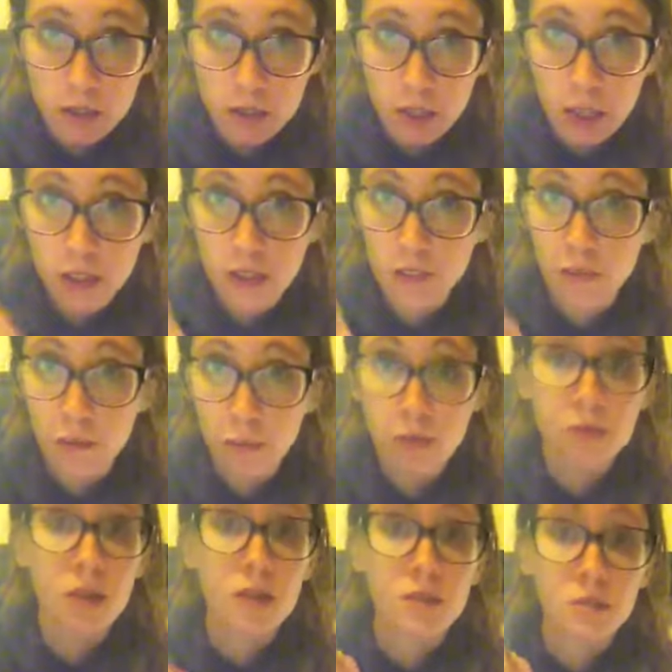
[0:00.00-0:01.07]
except for
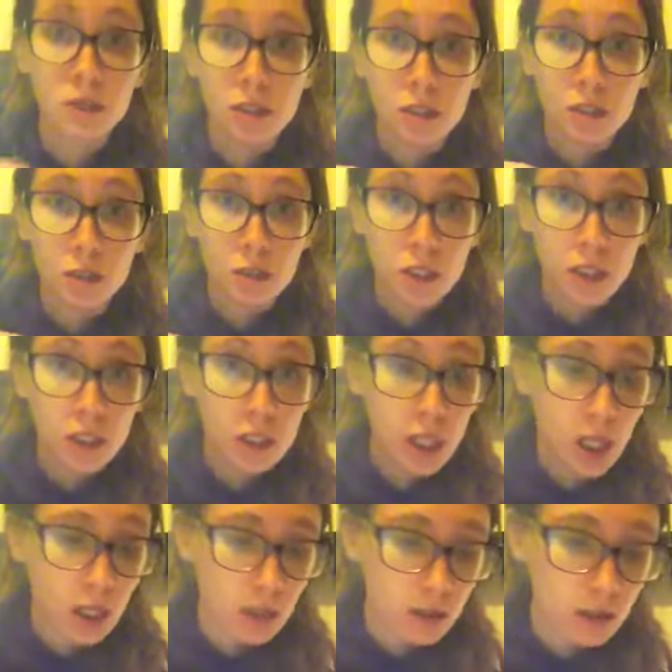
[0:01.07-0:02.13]
postcards, which I worked on
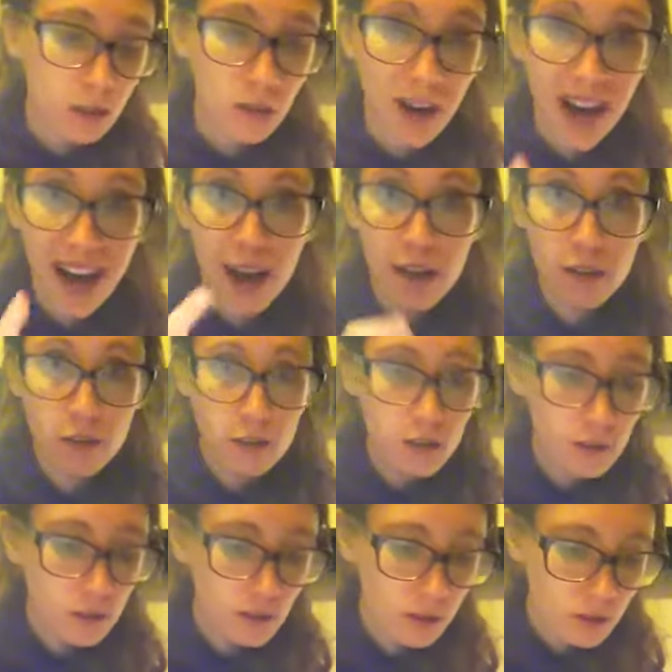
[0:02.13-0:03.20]
today, so ha.
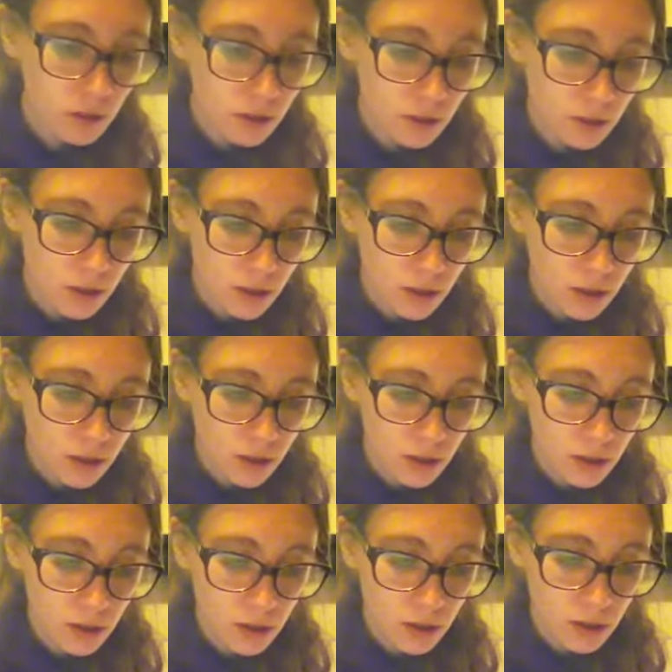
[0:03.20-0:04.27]

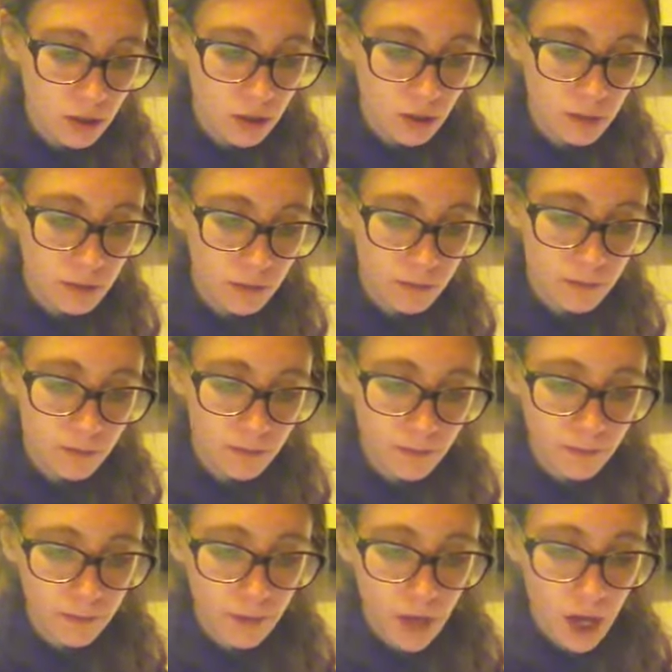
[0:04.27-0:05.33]

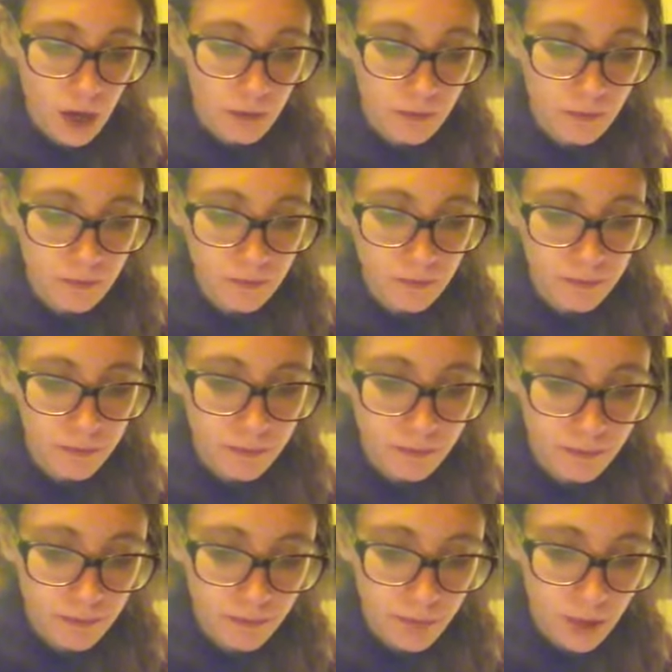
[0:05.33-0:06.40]
Yeah.
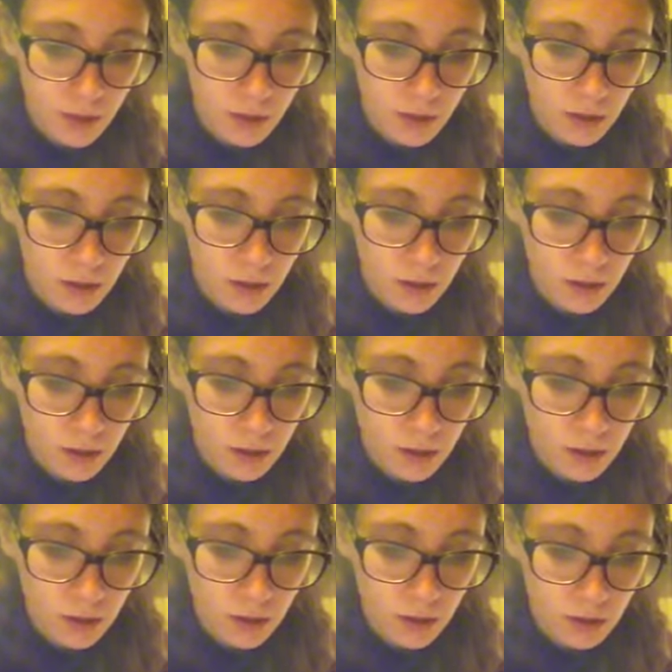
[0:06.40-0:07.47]
Done, done,
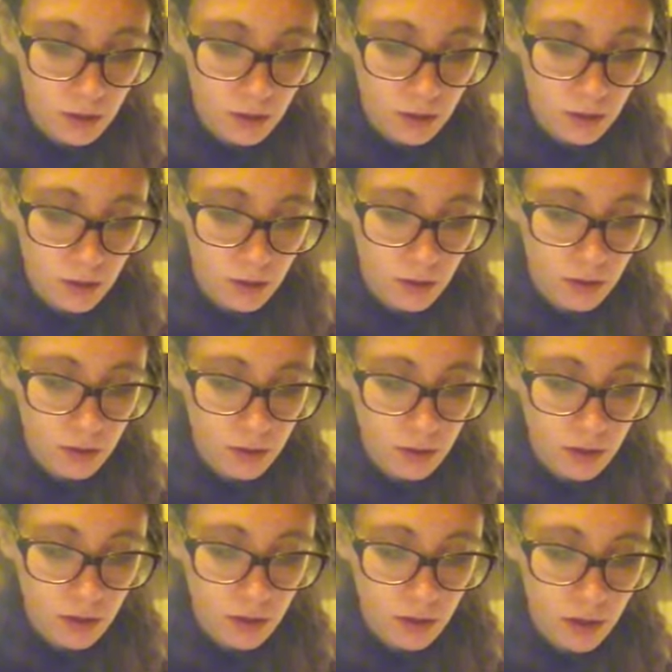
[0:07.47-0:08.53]
done.
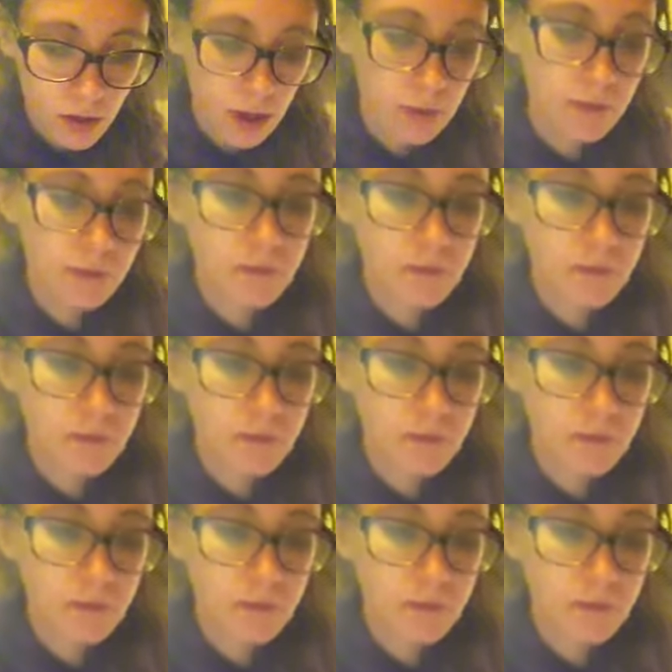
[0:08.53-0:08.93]
Okay.